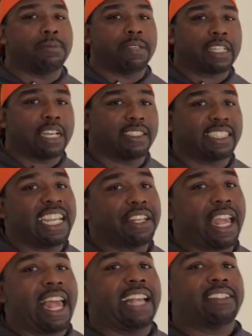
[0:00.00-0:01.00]
because he had
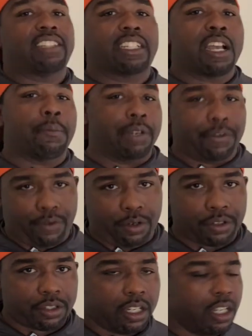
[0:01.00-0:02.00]
to ask the company
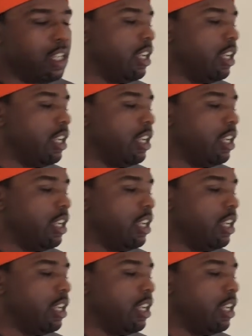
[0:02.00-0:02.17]
first.